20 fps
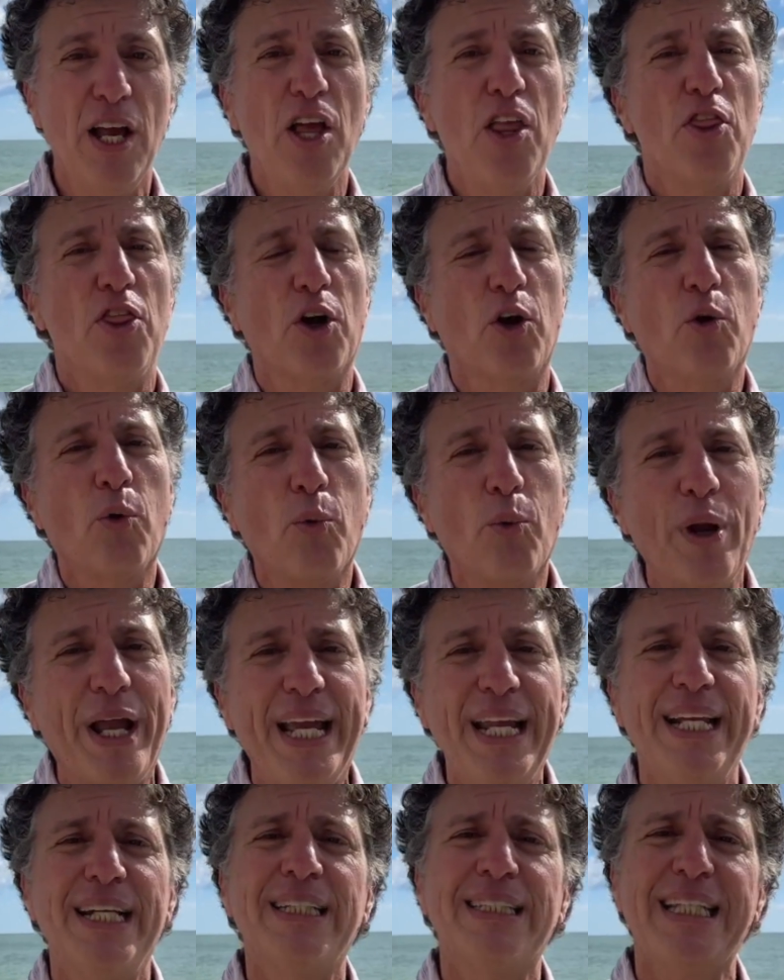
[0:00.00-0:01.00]
The
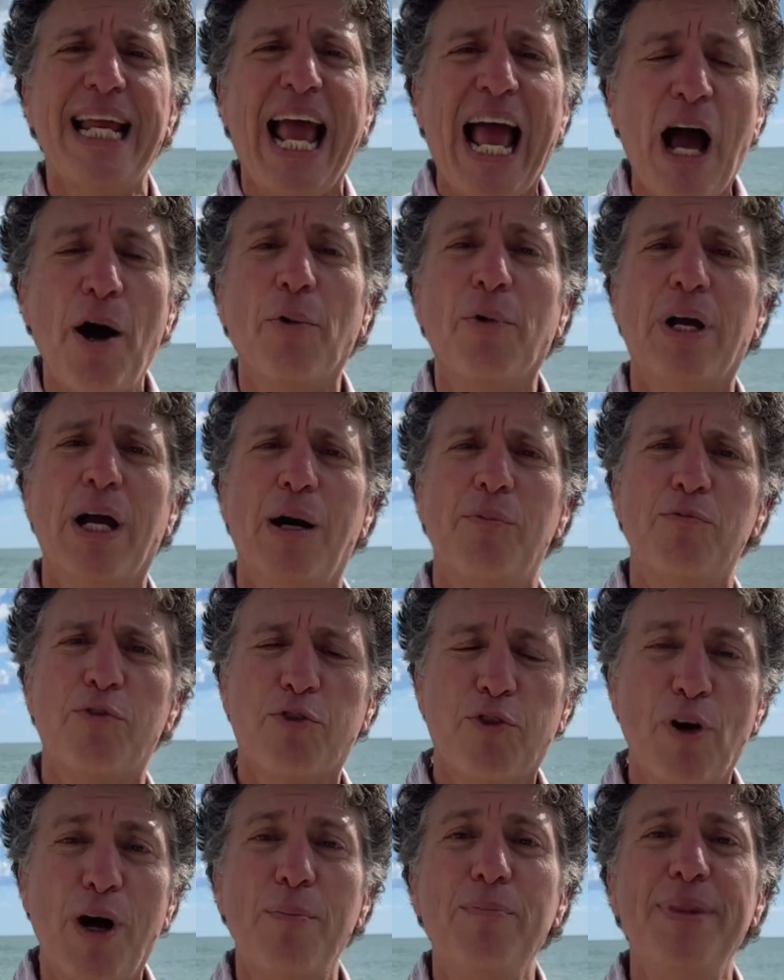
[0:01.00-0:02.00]
greatest outcome
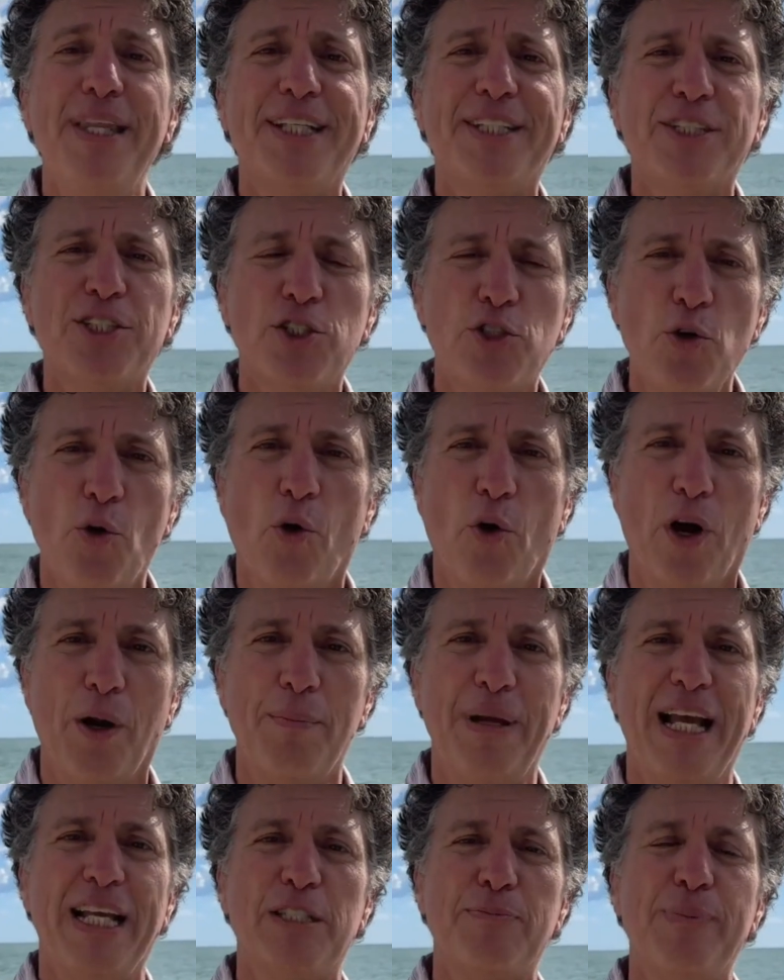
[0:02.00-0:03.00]
from this storm
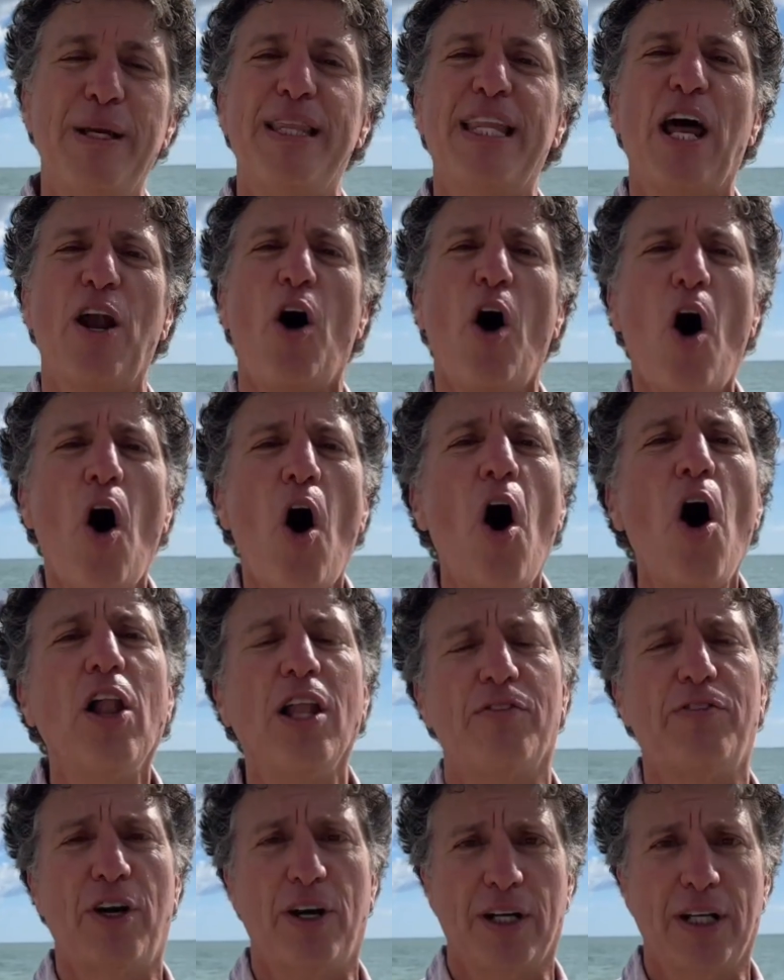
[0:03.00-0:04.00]
has been that all
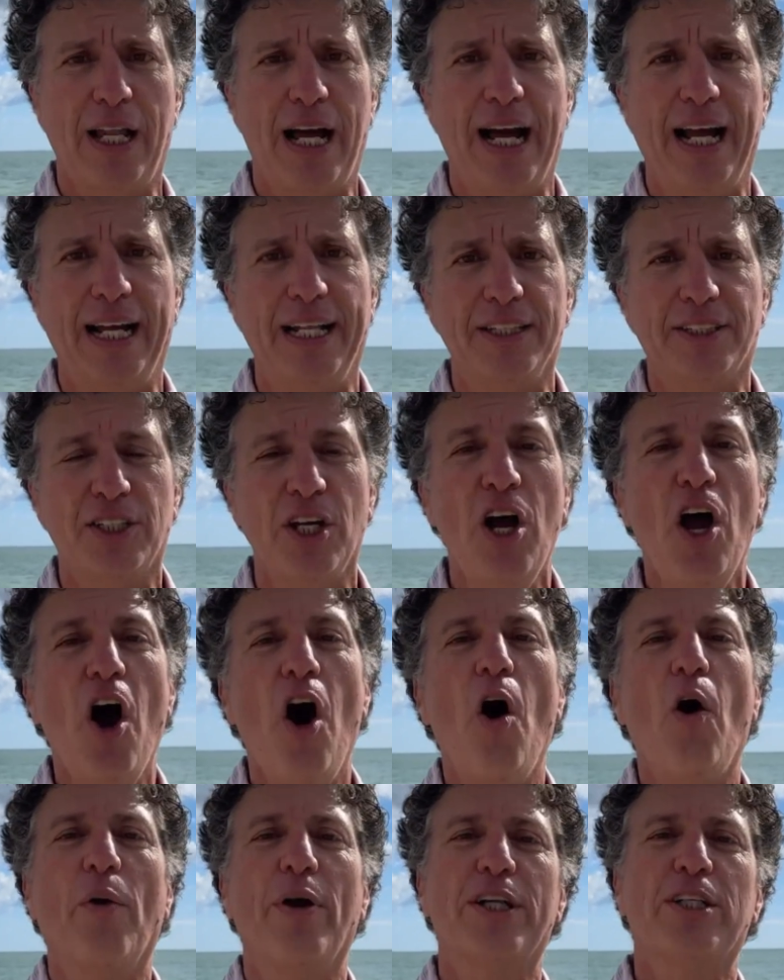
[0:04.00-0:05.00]
of our clients
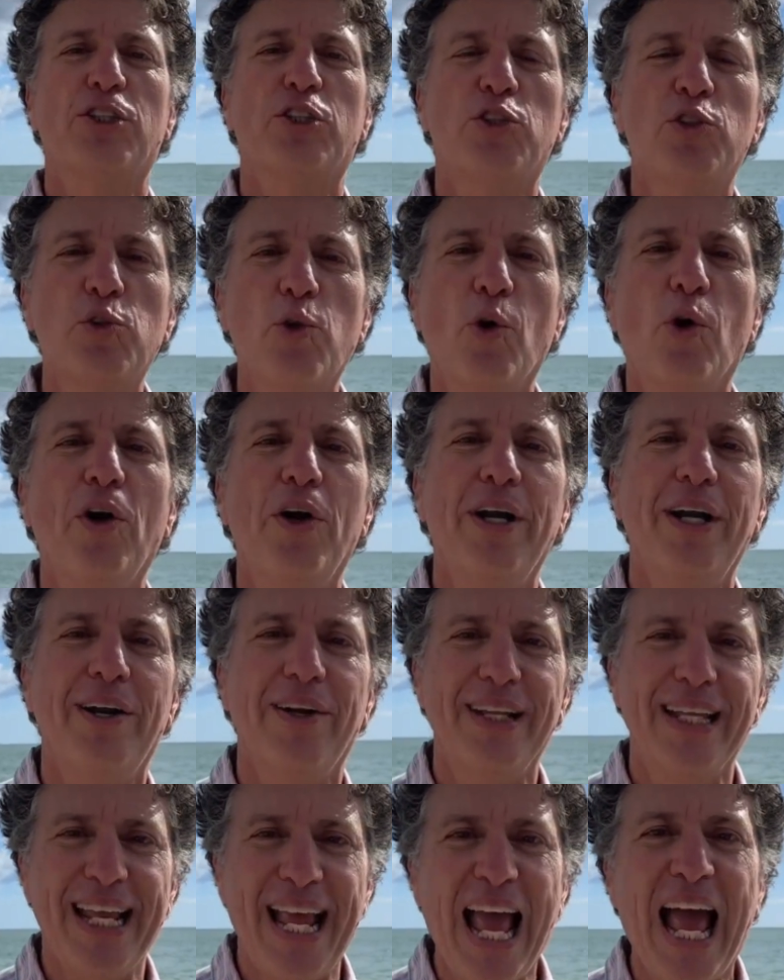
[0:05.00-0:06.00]
are
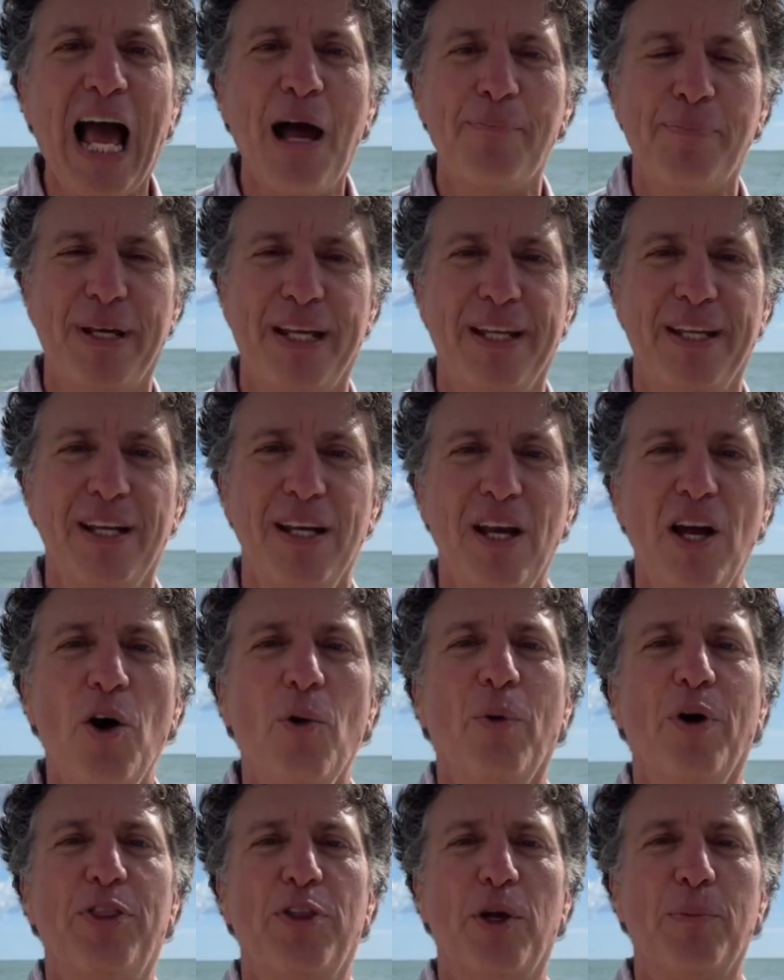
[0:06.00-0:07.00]
extraordinarily happy
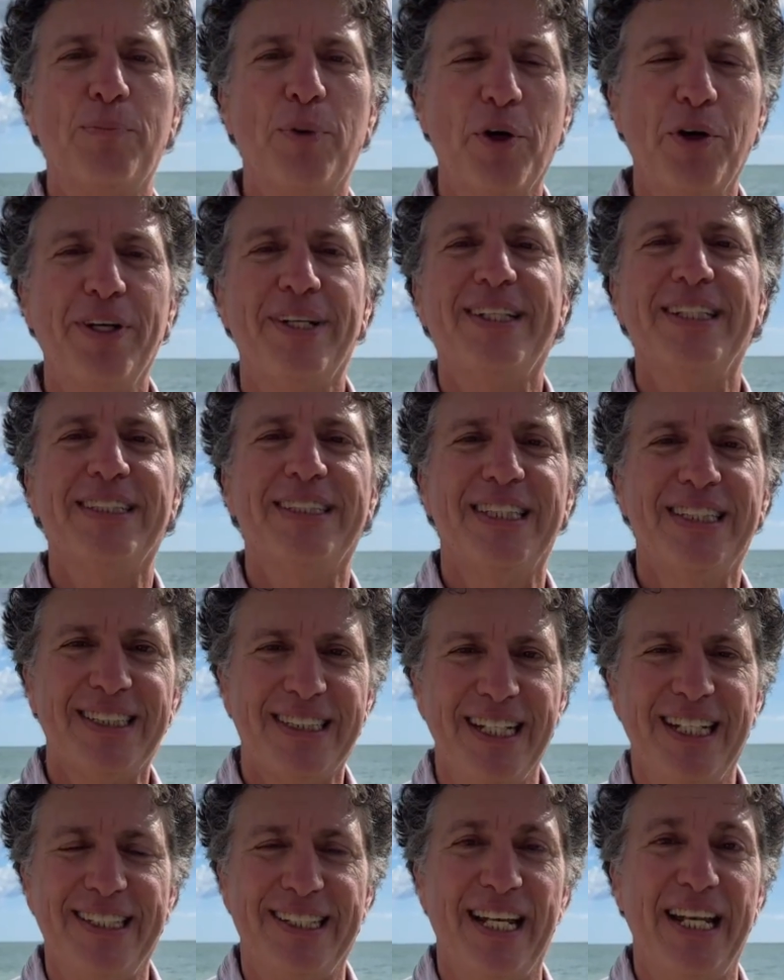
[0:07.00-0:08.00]
with their purchase
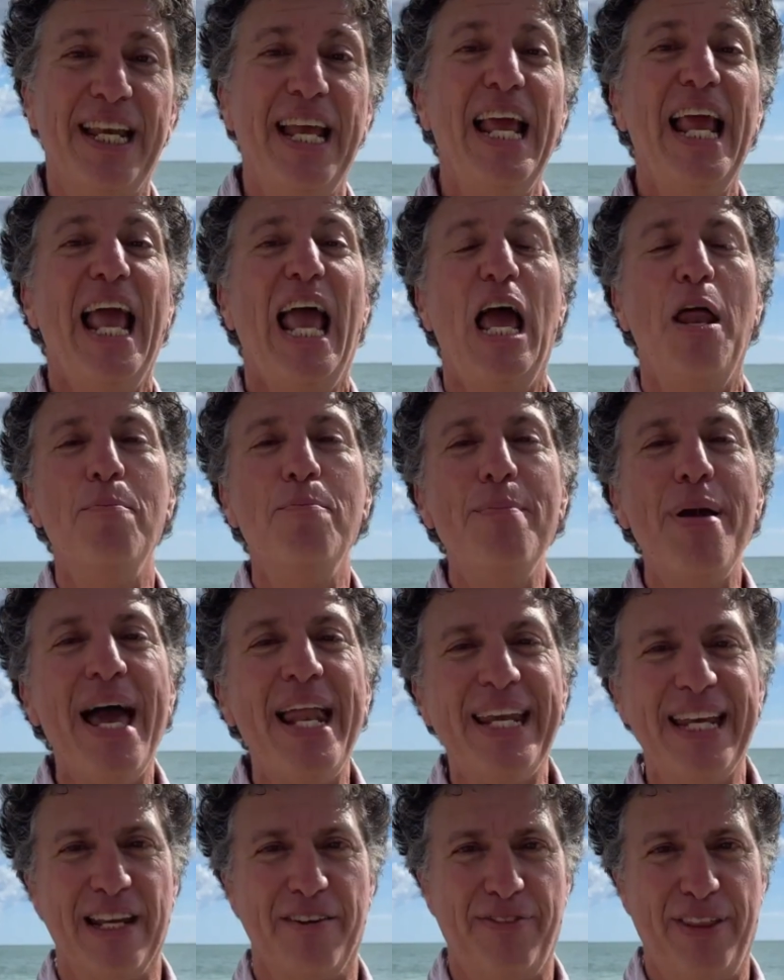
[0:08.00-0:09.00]
decision, and
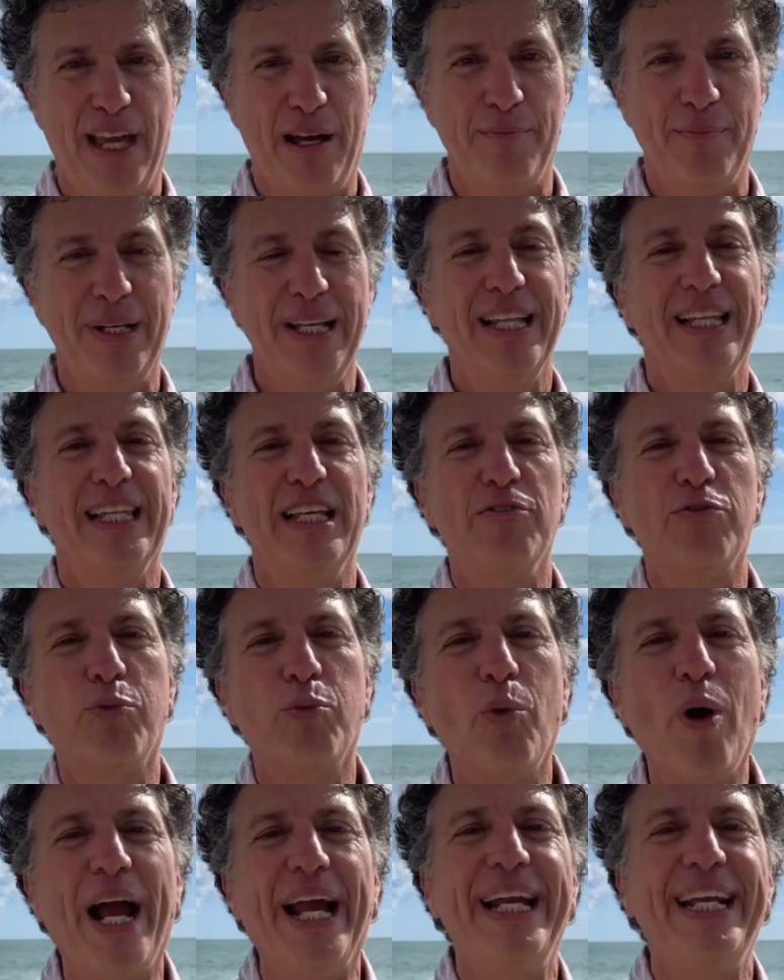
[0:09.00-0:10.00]
many of them live
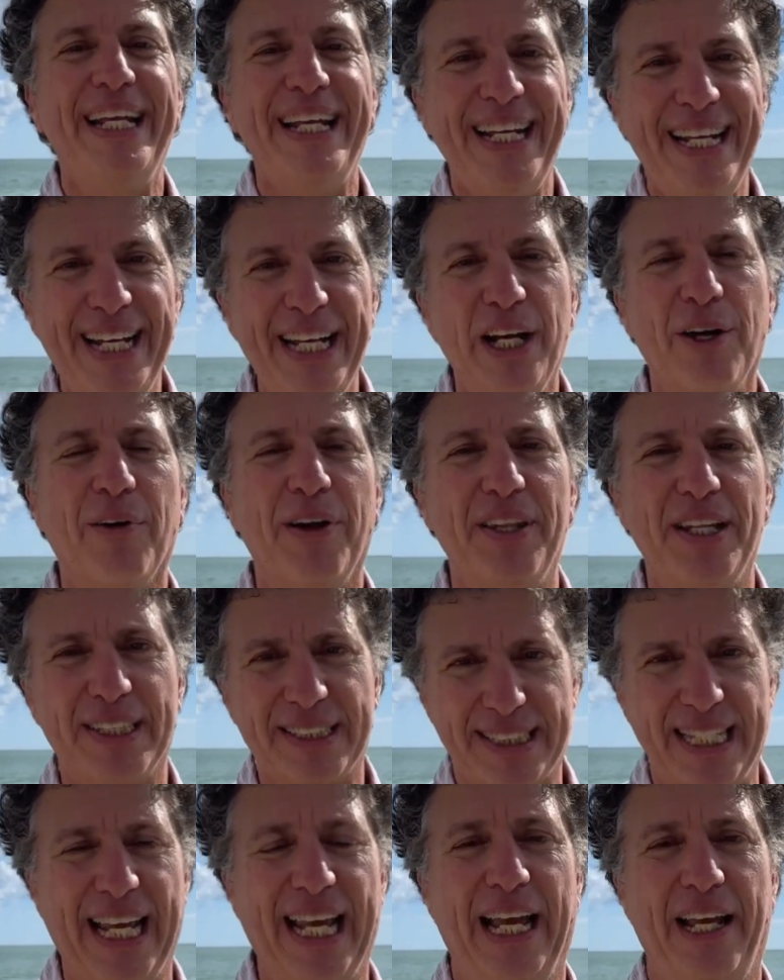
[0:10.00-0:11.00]
right here on the
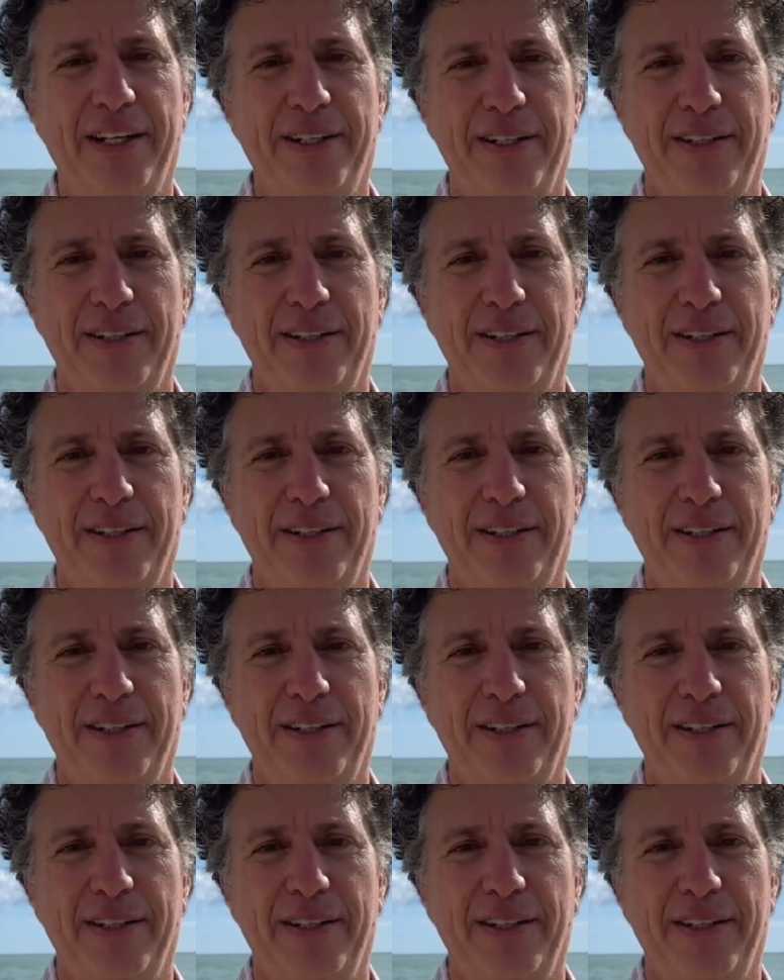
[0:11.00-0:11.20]
sand.